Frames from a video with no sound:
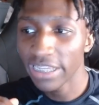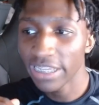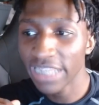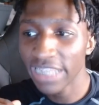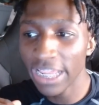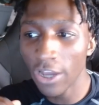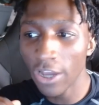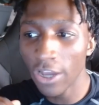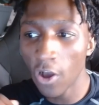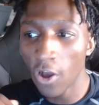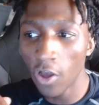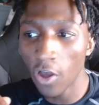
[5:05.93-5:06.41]

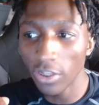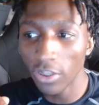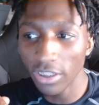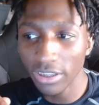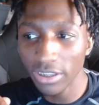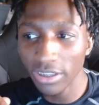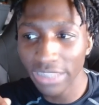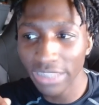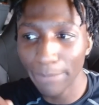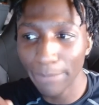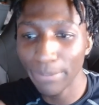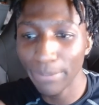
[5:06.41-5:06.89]
They all look
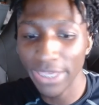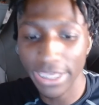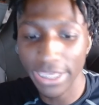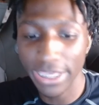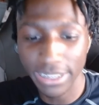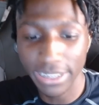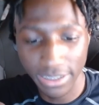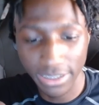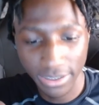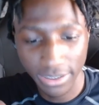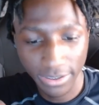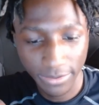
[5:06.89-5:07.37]
like
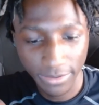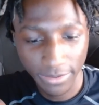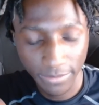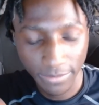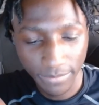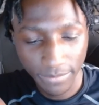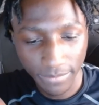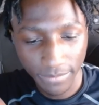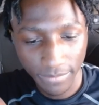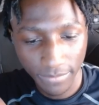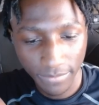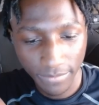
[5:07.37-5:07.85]
piss.
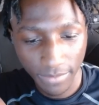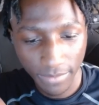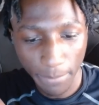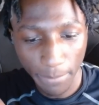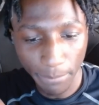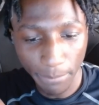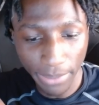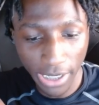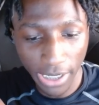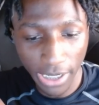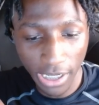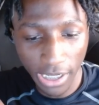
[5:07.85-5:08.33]

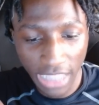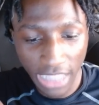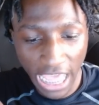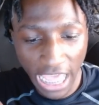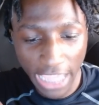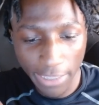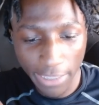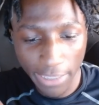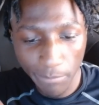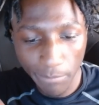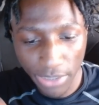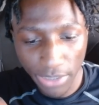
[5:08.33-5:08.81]
Bud
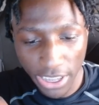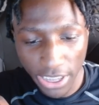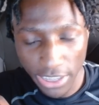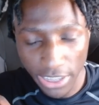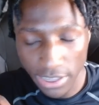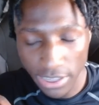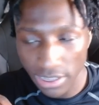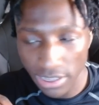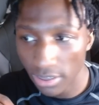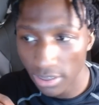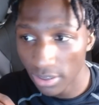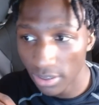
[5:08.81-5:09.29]
Light,
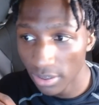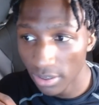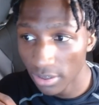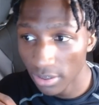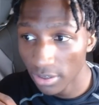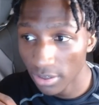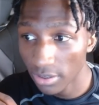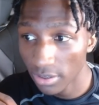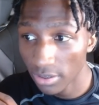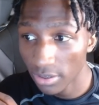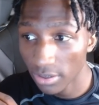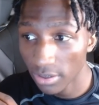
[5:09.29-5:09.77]
piss.
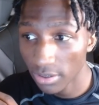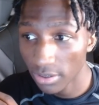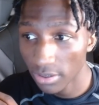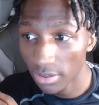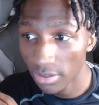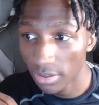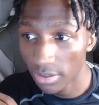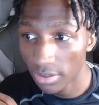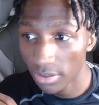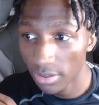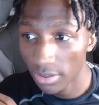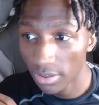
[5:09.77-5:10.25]

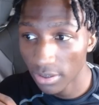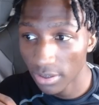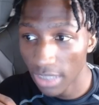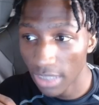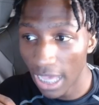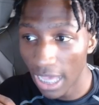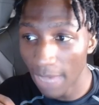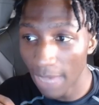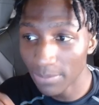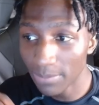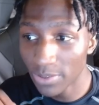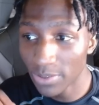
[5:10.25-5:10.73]

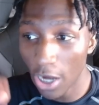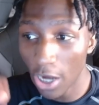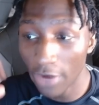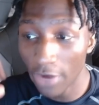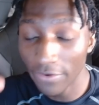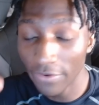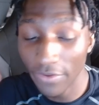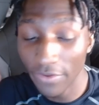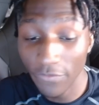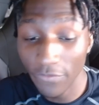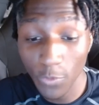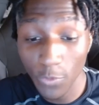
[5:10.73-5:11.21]
I'm
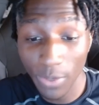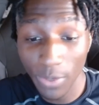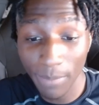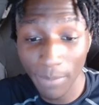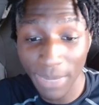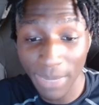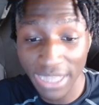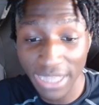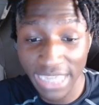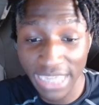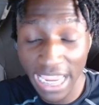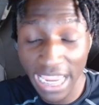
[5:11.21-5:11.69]
sorry, if you in
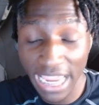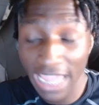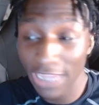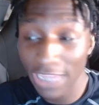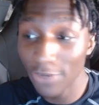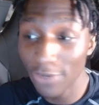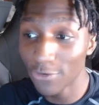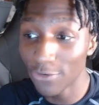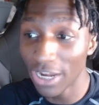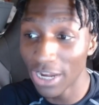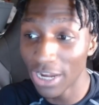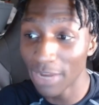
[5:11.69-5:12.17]
my chat and you
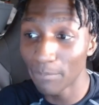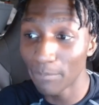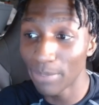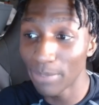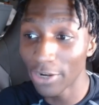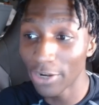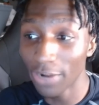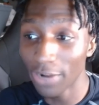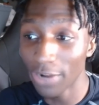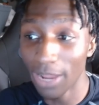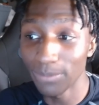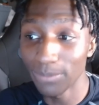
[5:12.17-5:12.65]
drink
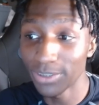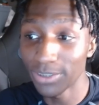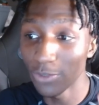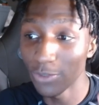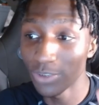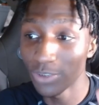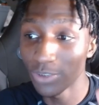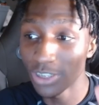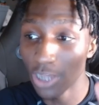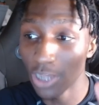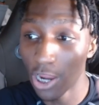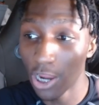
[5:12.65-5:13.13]
beer, I'm so
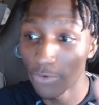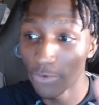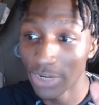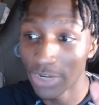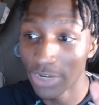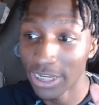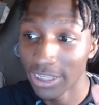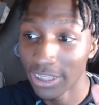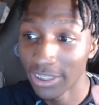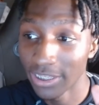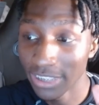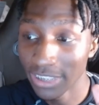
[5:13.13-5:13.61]

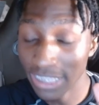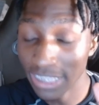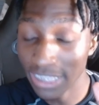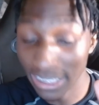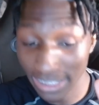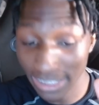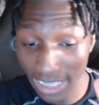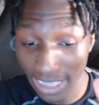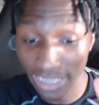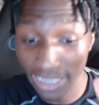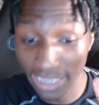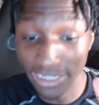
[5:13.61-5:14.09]
sorry. You're
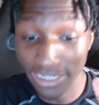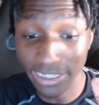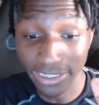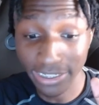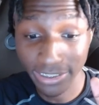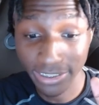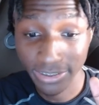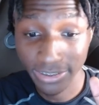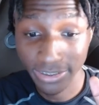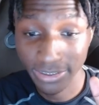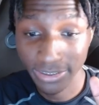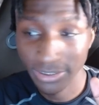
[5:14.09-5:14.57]
done.
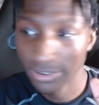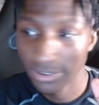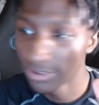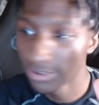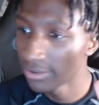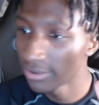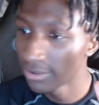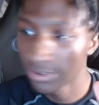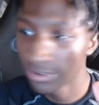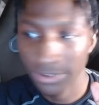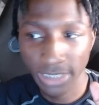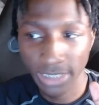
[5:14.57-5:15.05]

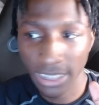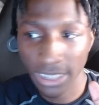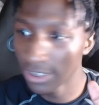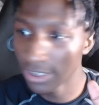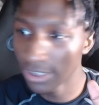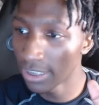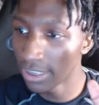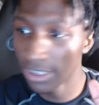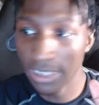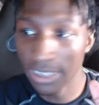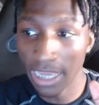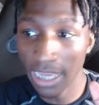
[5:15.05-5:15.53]

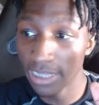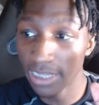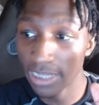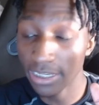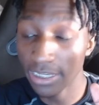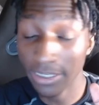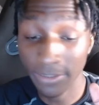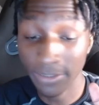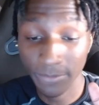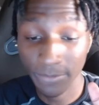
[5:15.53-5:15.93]
You're done.